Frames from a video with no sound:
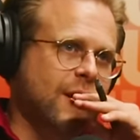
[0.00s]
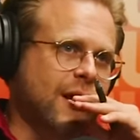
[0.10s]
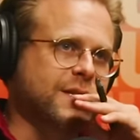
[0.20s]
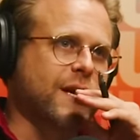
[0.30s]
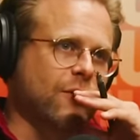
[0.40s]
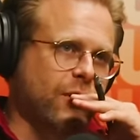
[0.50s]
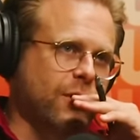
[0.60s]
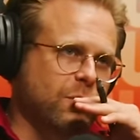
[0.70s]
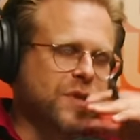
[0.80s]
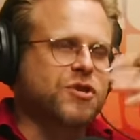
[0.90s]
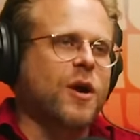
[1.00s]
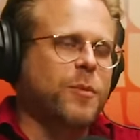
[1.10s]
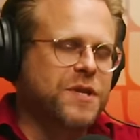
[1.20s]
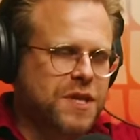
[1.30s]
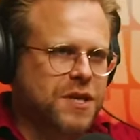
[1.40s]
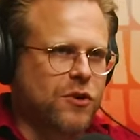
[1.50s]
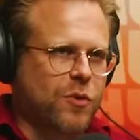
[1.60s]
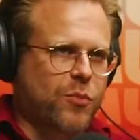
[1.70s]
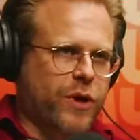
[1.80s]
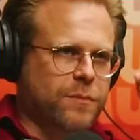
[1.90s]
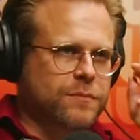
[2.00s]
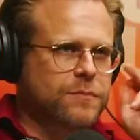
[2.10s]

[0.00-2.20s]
et cetera. But sorry, please continue your point.